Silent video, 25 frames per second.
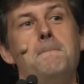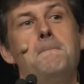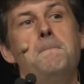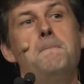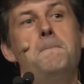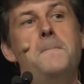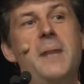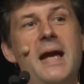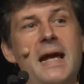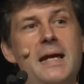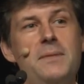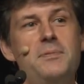
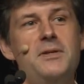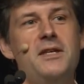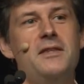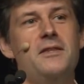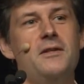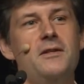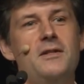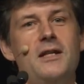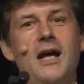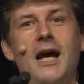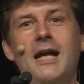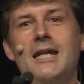maybe
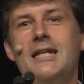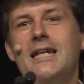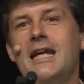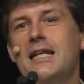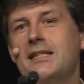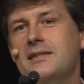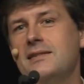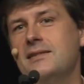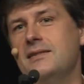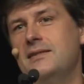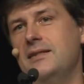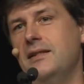they're not
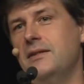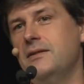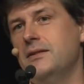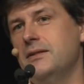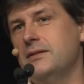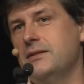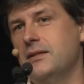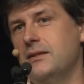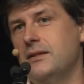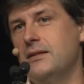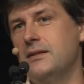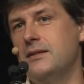
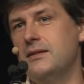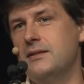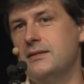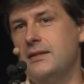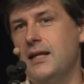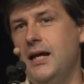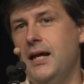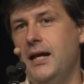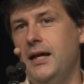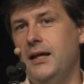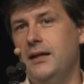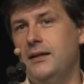necessary to the
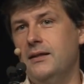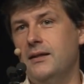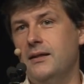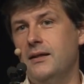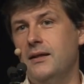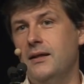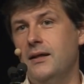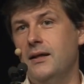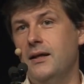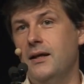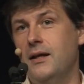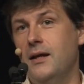design.
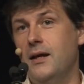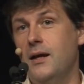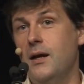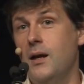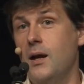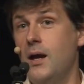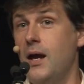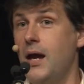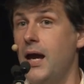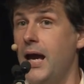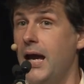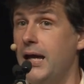
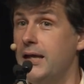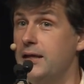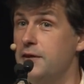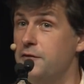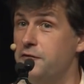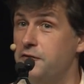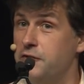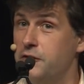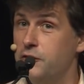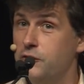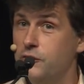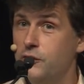And
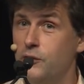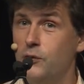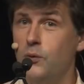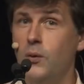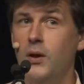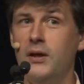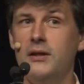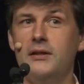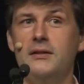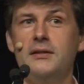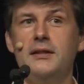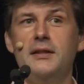if you do
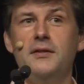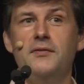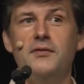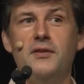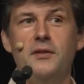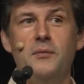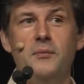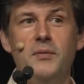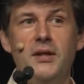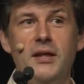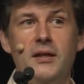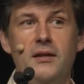want to leave
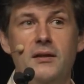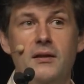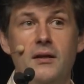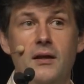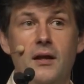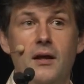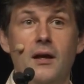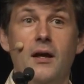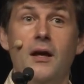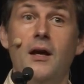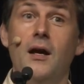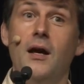them
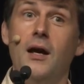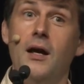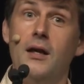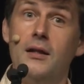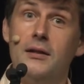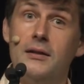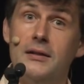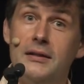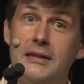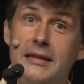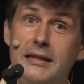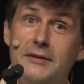in,
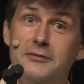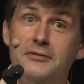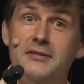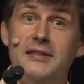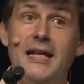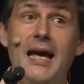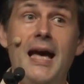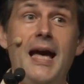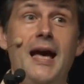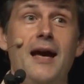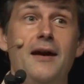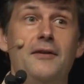leave
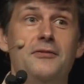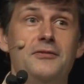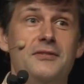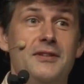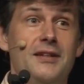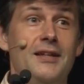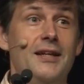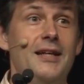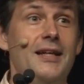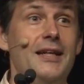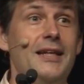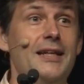
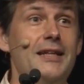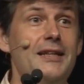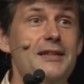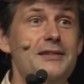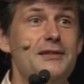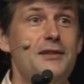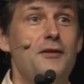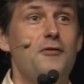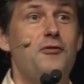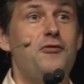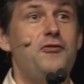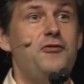Taft.
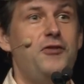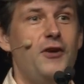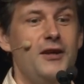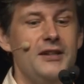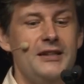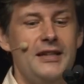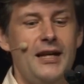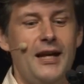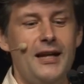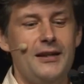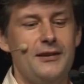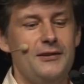He's a
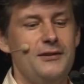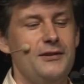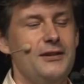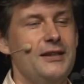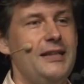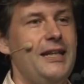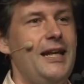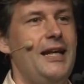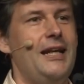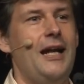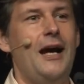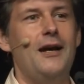fun guy to
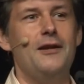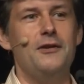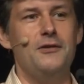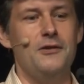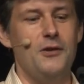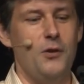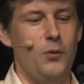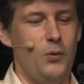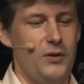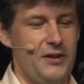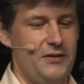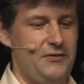look at. I don't
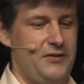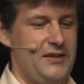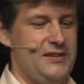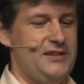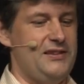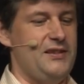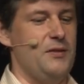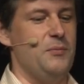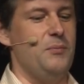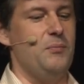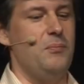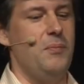know if
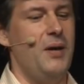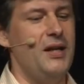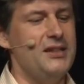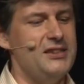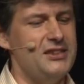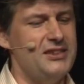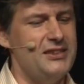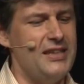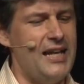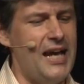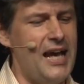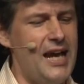it's the
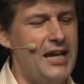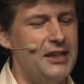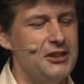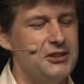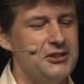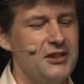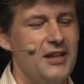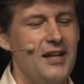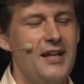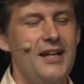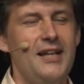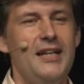
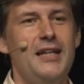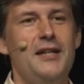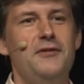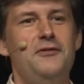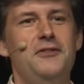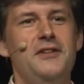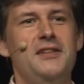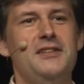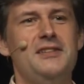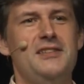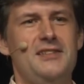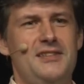mustache,
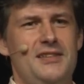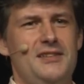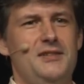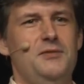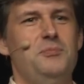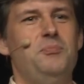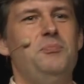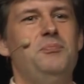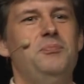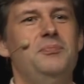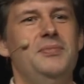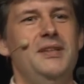if it's
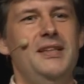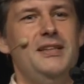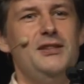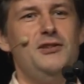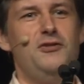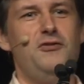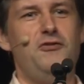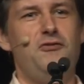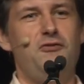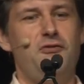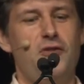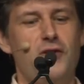his,
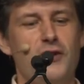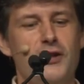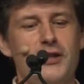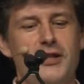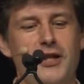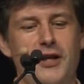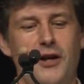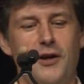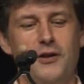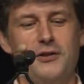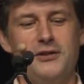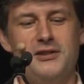his fur
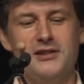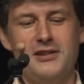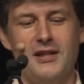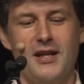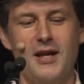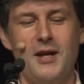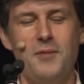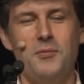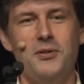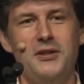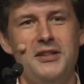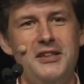coats,
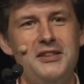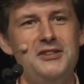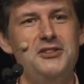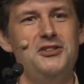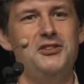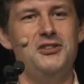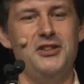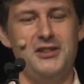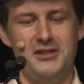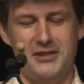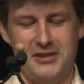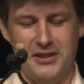but
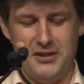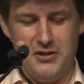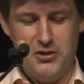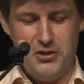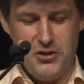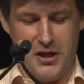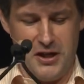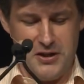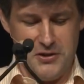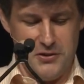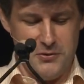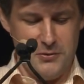he's just a
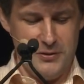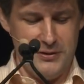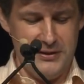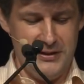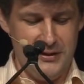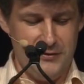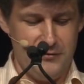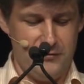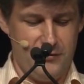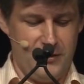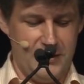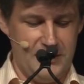
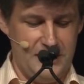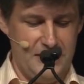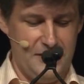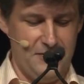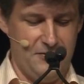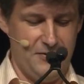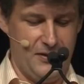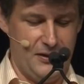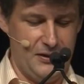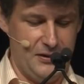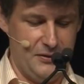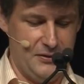genuinely friendly
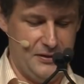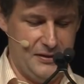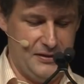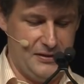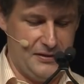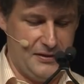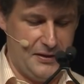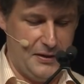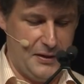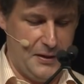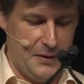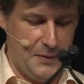fellow to
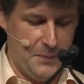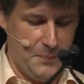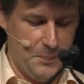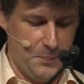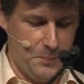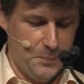see.